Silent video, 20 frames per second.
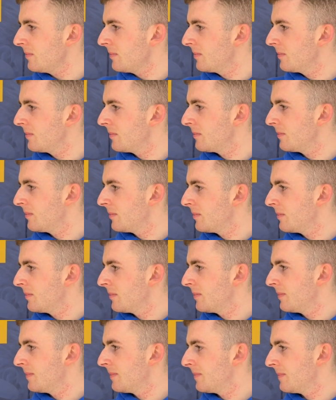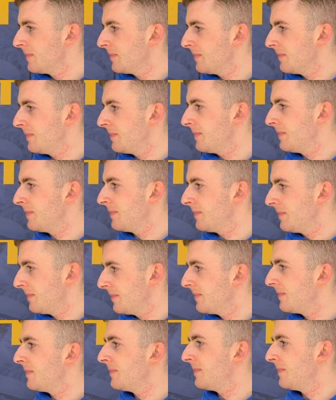workout, training, and
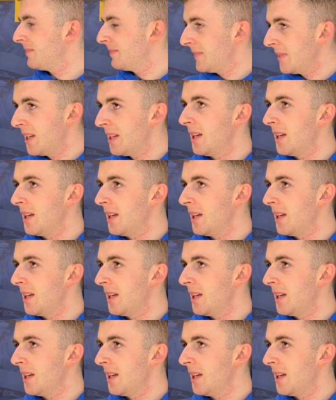stuff like that.